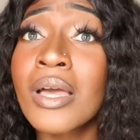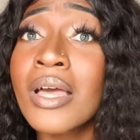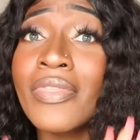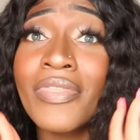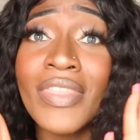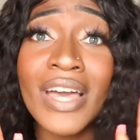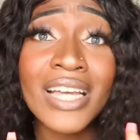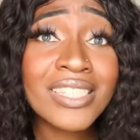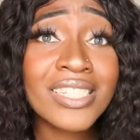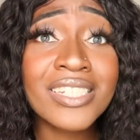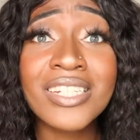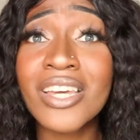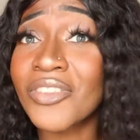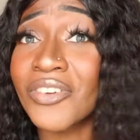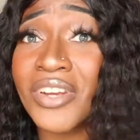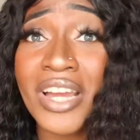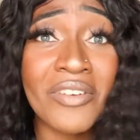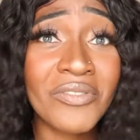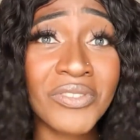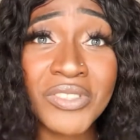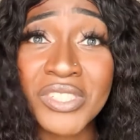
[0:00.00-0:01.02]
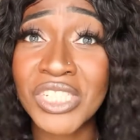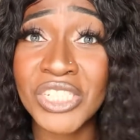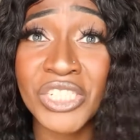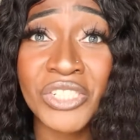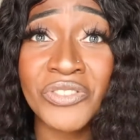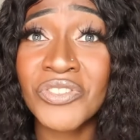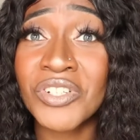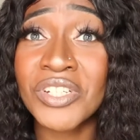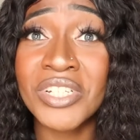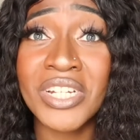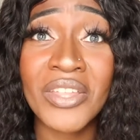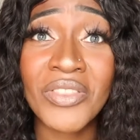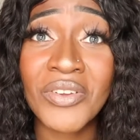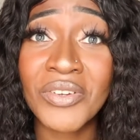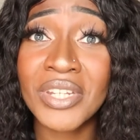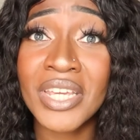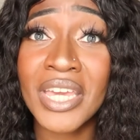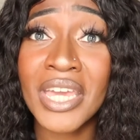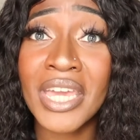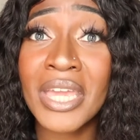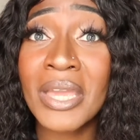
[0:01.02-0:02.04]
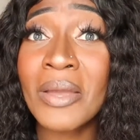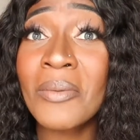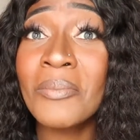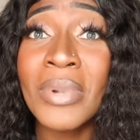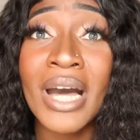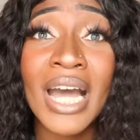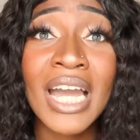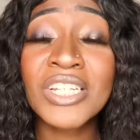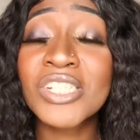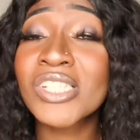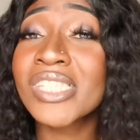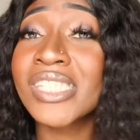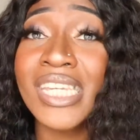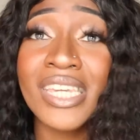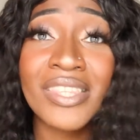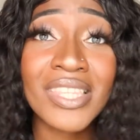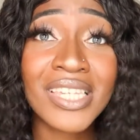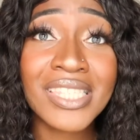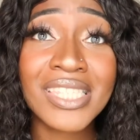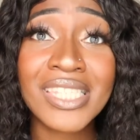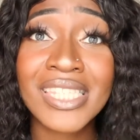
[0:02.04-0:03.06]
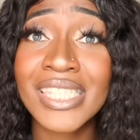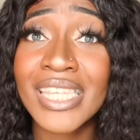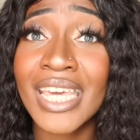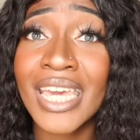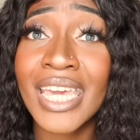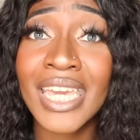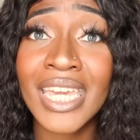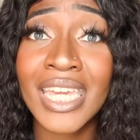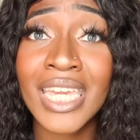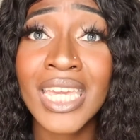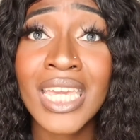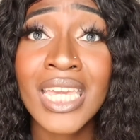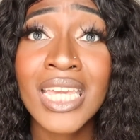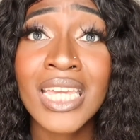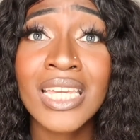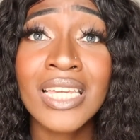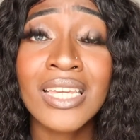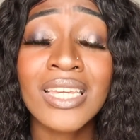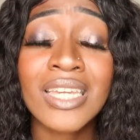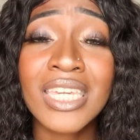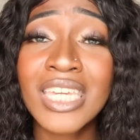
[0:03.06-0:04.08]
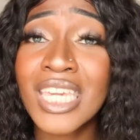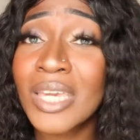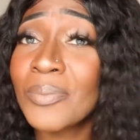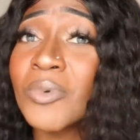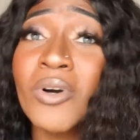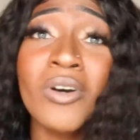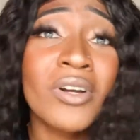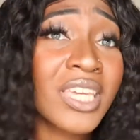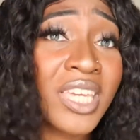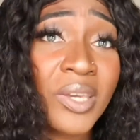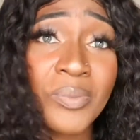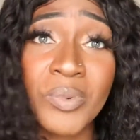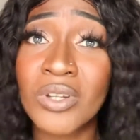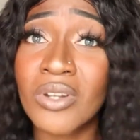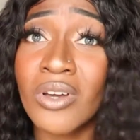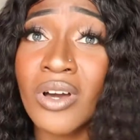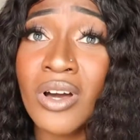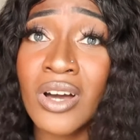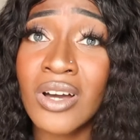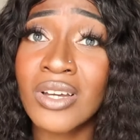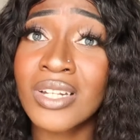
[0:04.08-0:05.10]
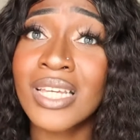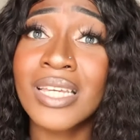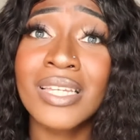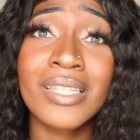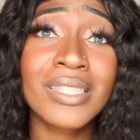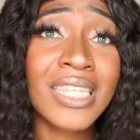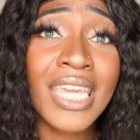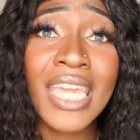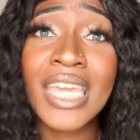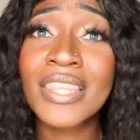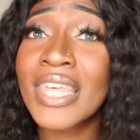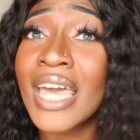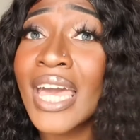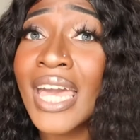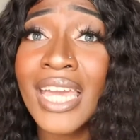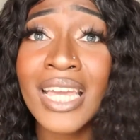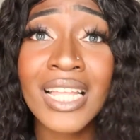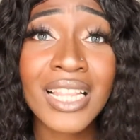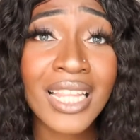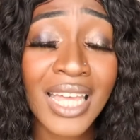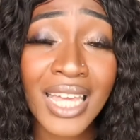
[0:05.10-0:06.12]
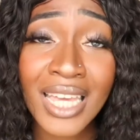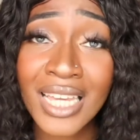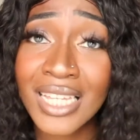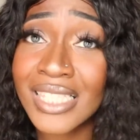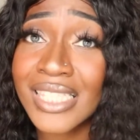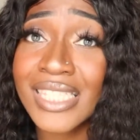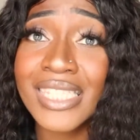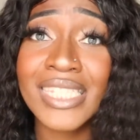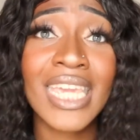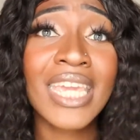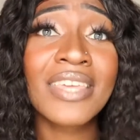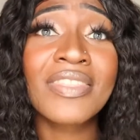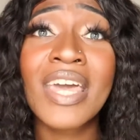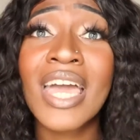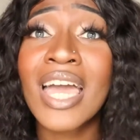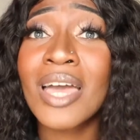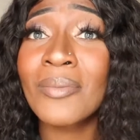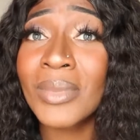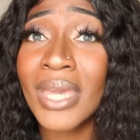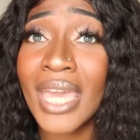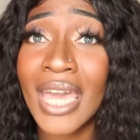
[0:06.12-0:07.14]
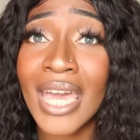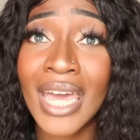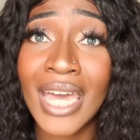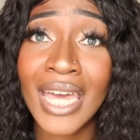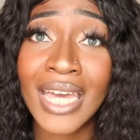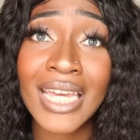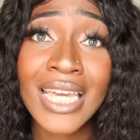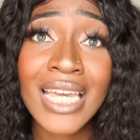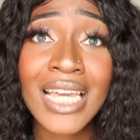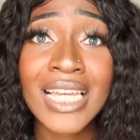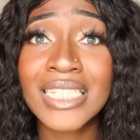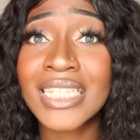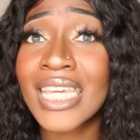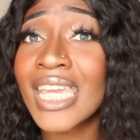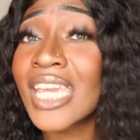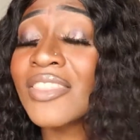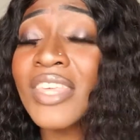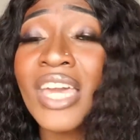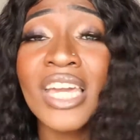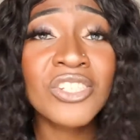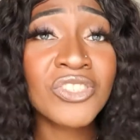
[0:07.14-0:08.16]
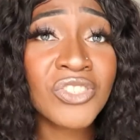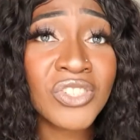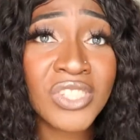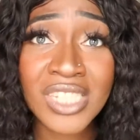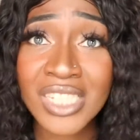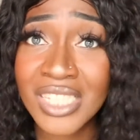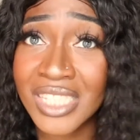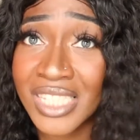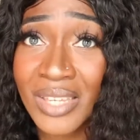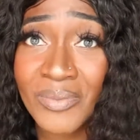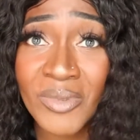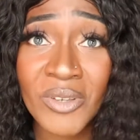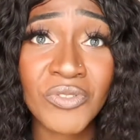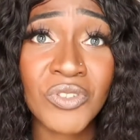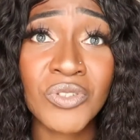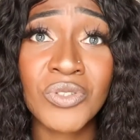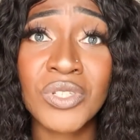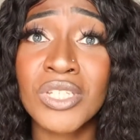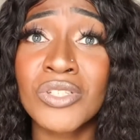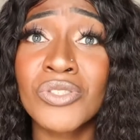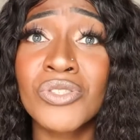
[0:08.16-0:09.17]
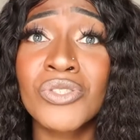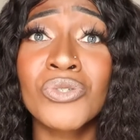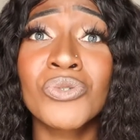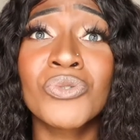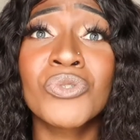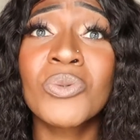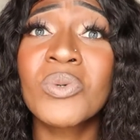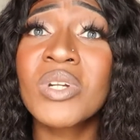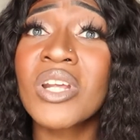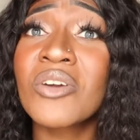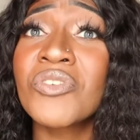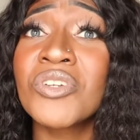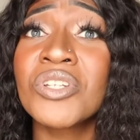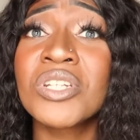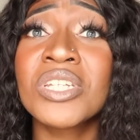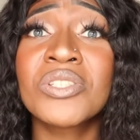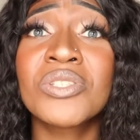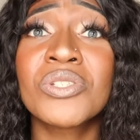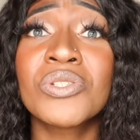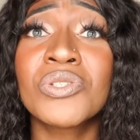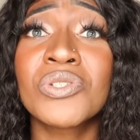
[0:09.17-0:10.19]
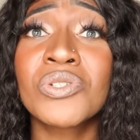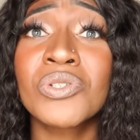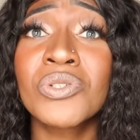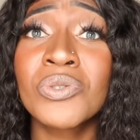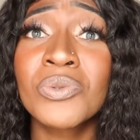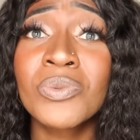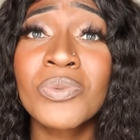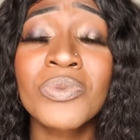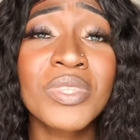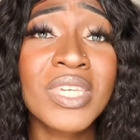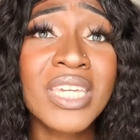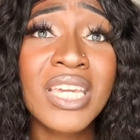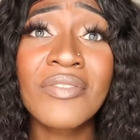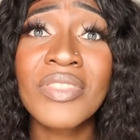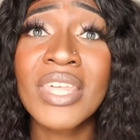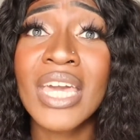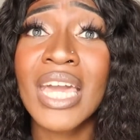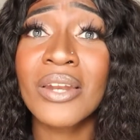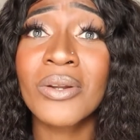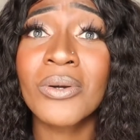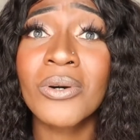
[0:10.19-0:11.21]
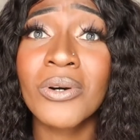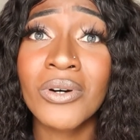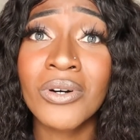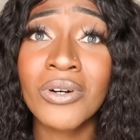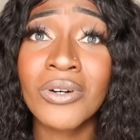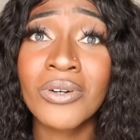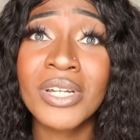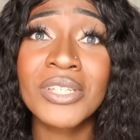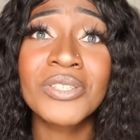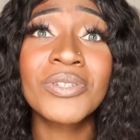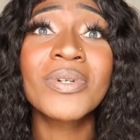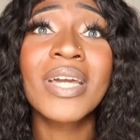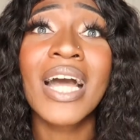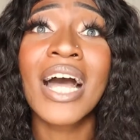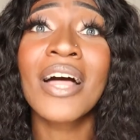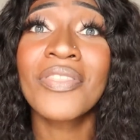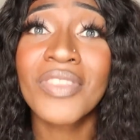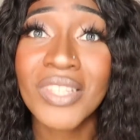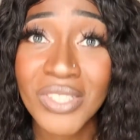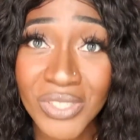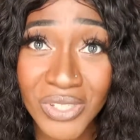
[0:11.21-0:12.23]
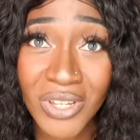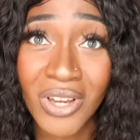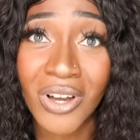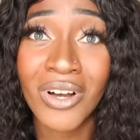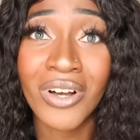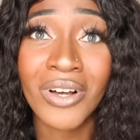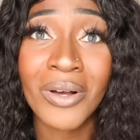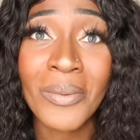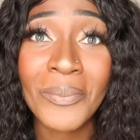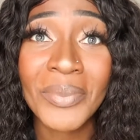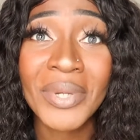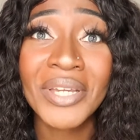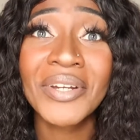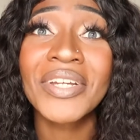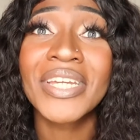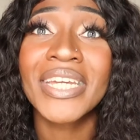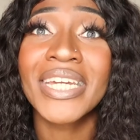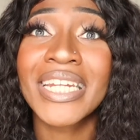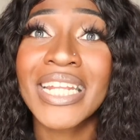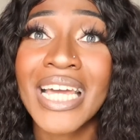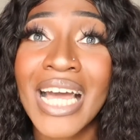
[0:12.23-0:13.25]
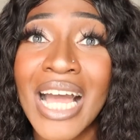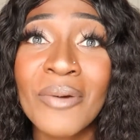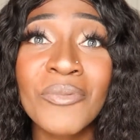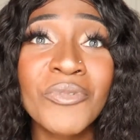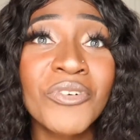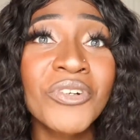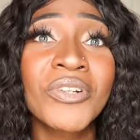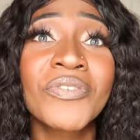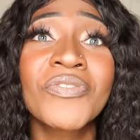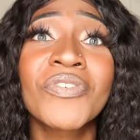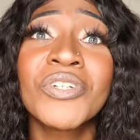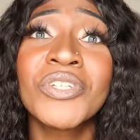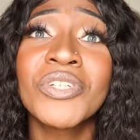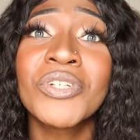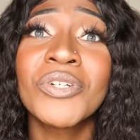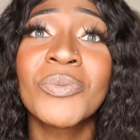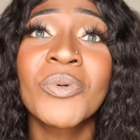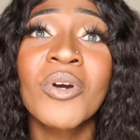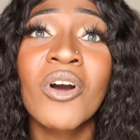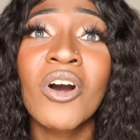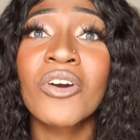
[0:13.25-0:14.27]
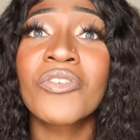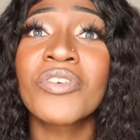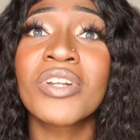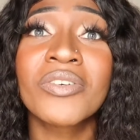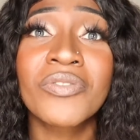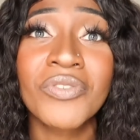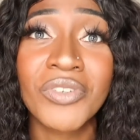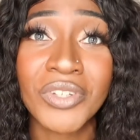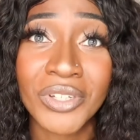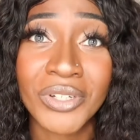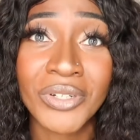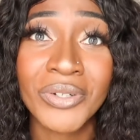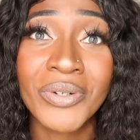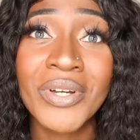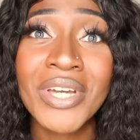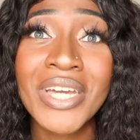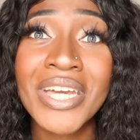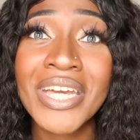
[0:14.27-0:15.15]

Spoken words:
That's another conversation for another day, but I just say this to say, keep on keeping on. Take that NCLEX, take that MCAT, take that entrance exam if you need to. Do whatever you need to do. Think of the end goal, and you got this, y'all. Period. I'm rooting for you. We're all rooting for you.